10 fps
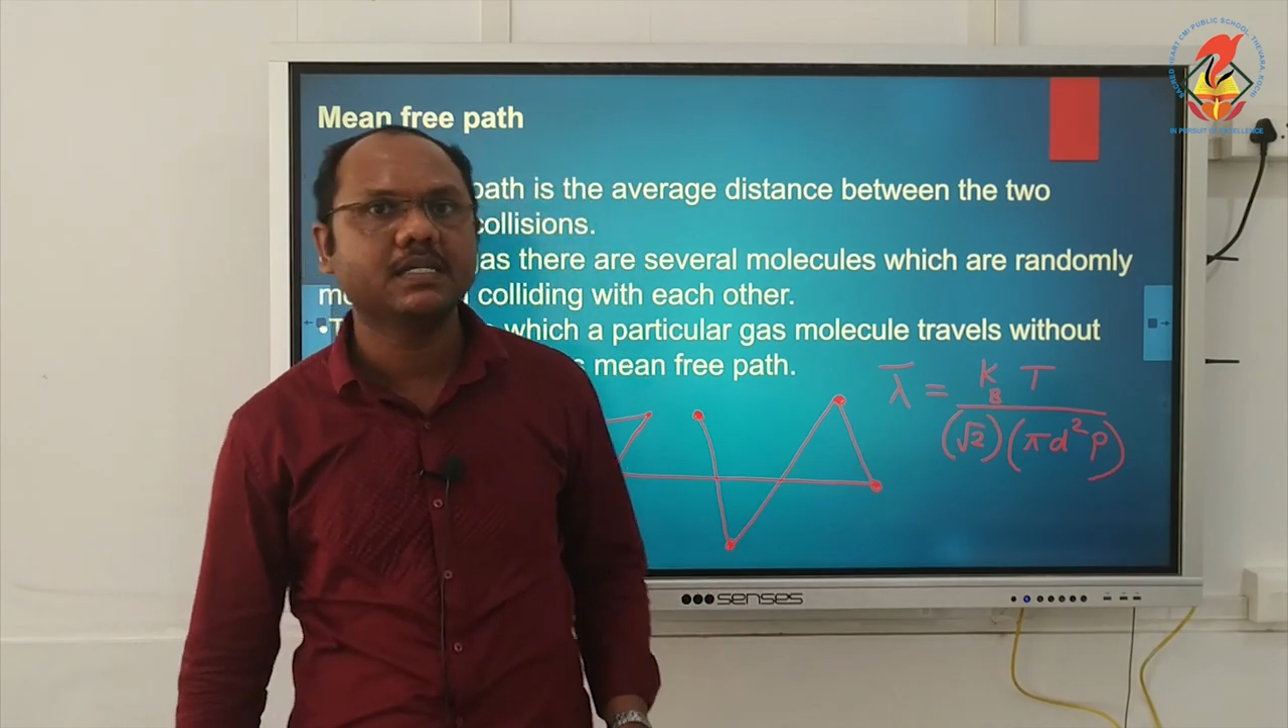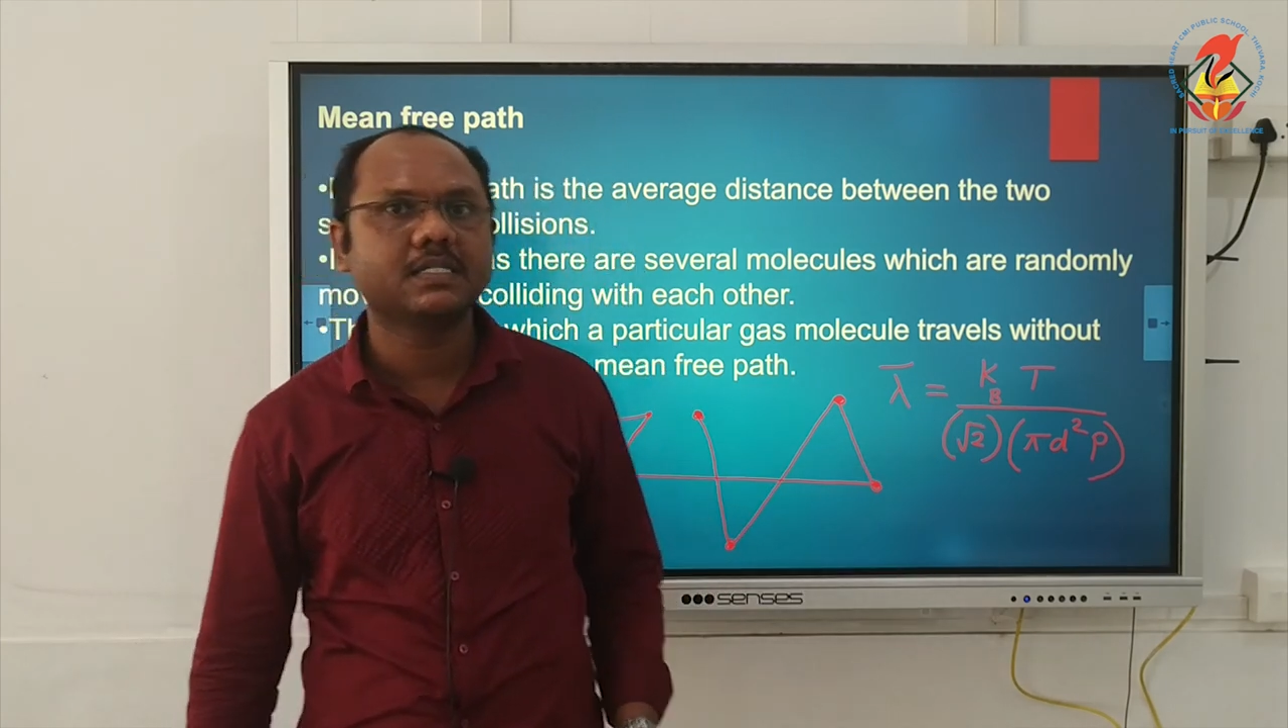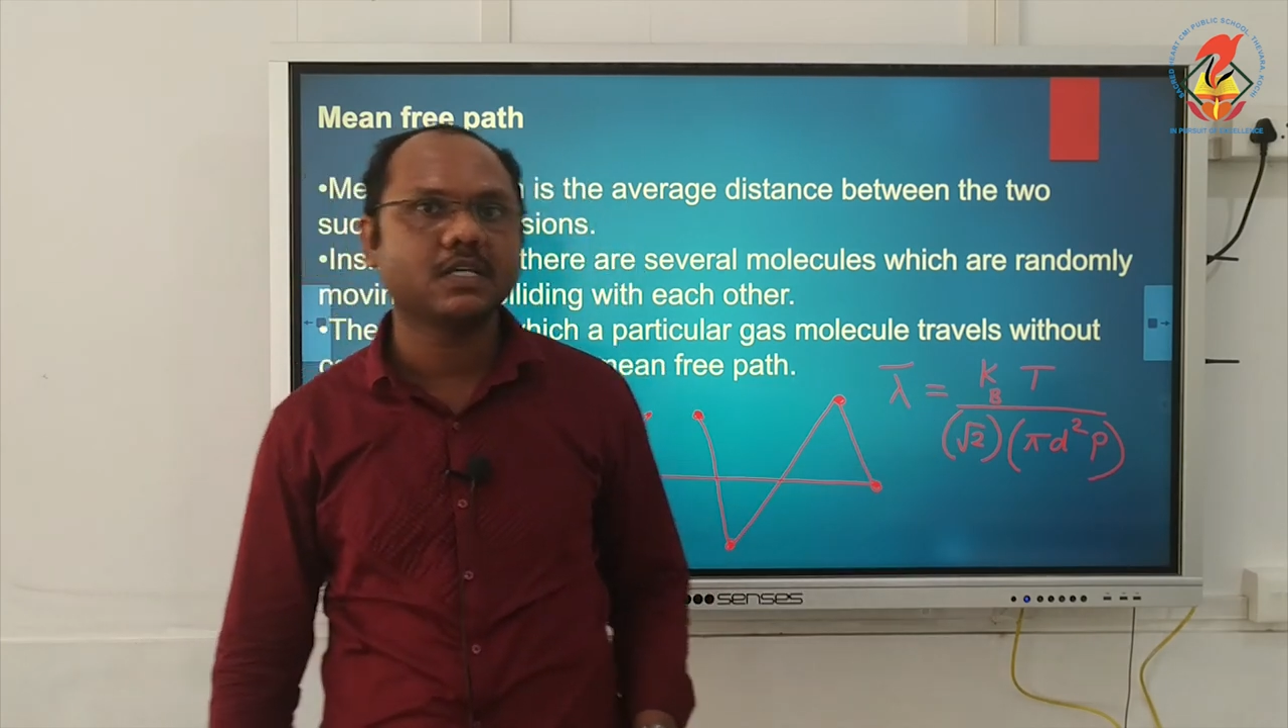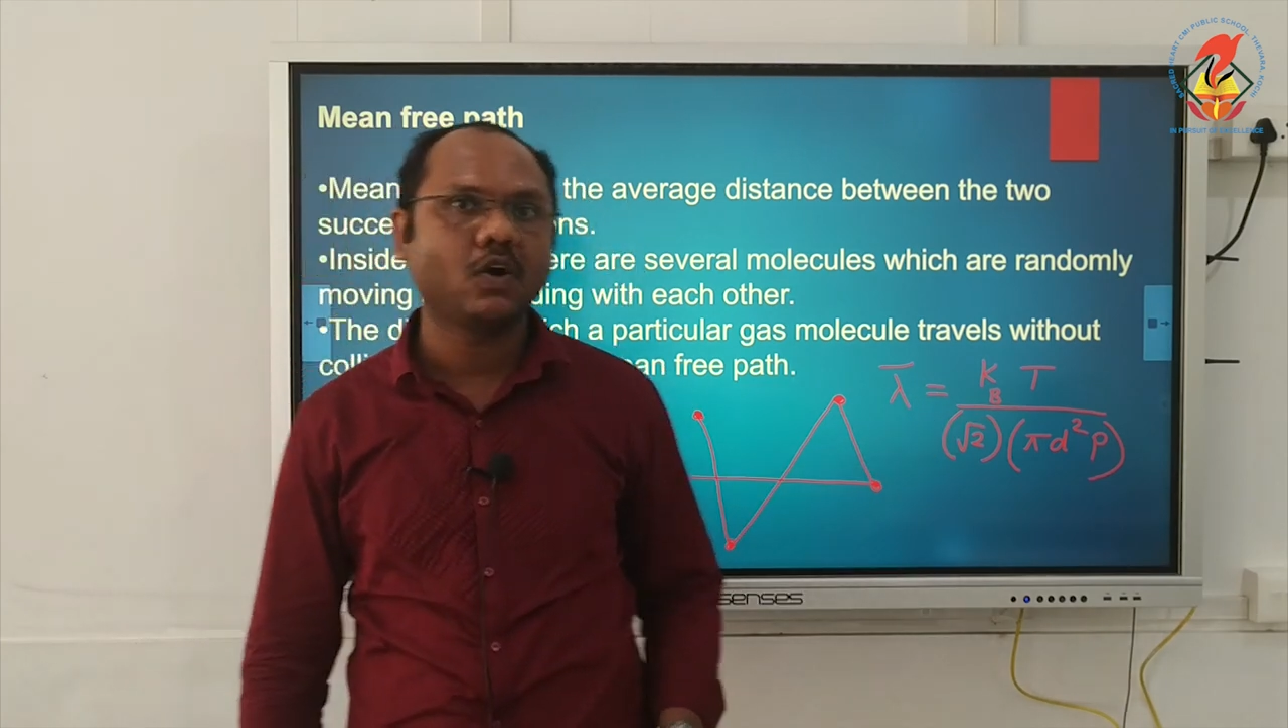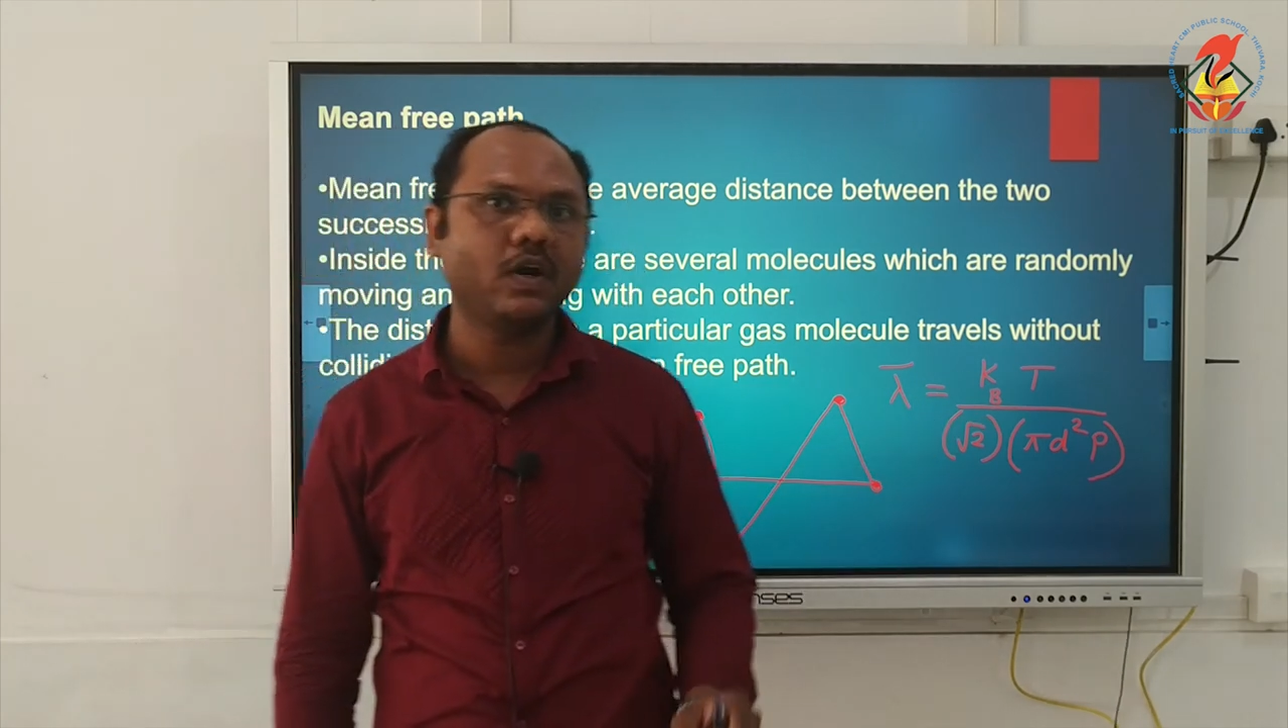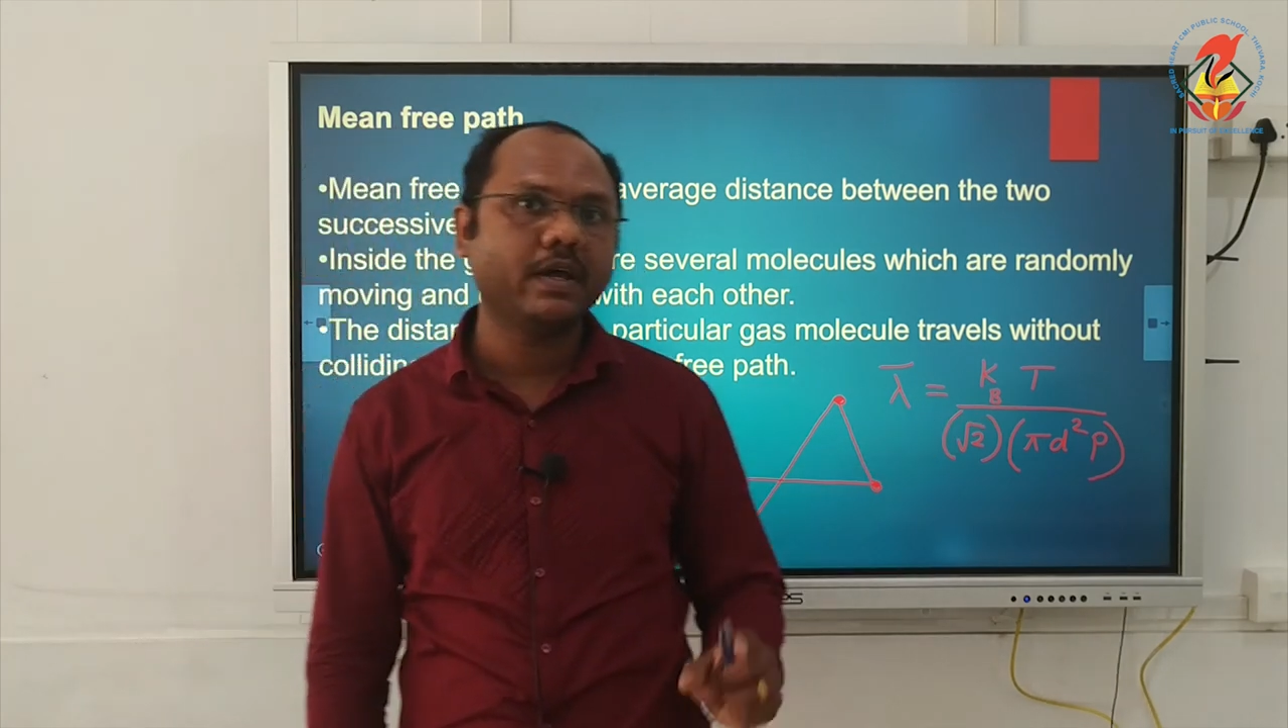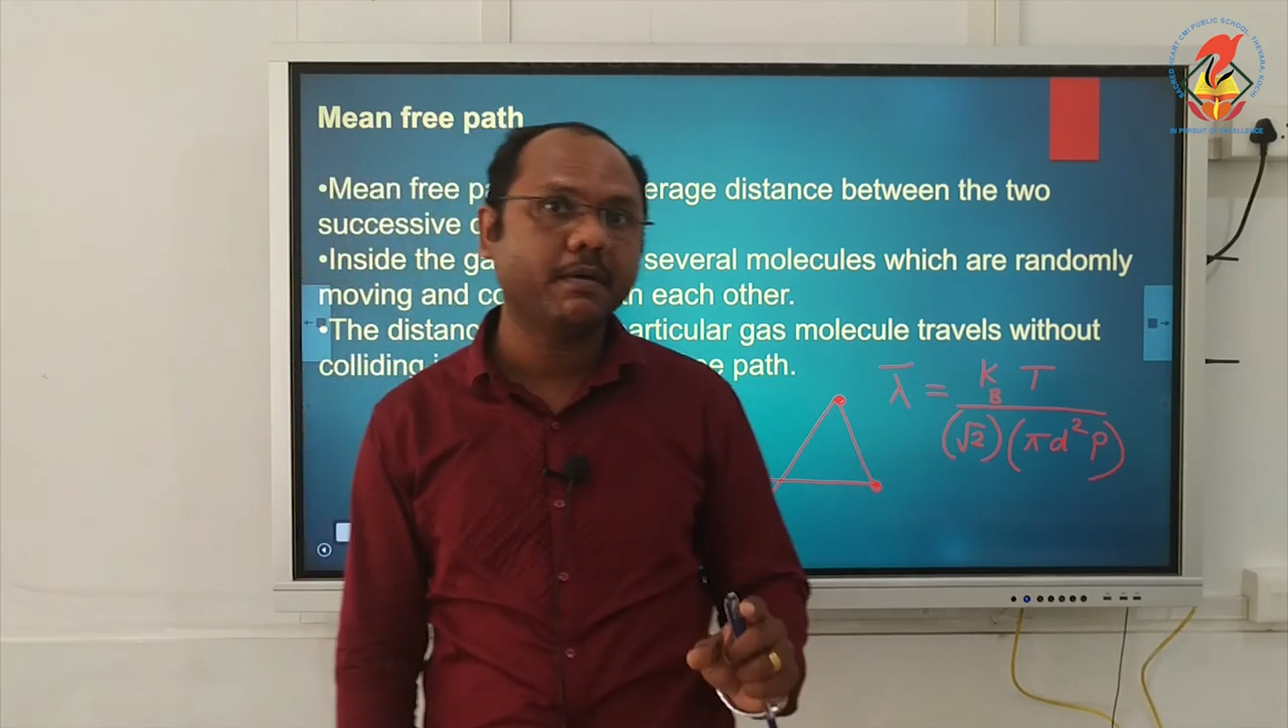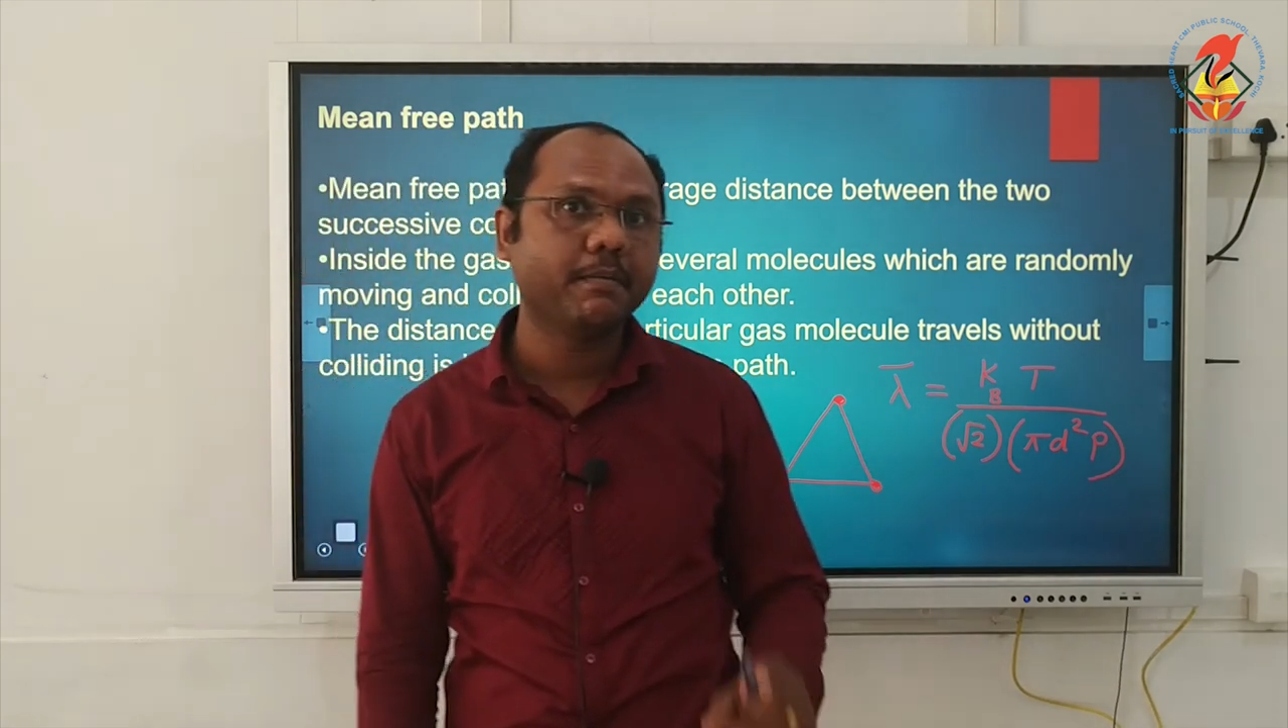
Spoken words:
is called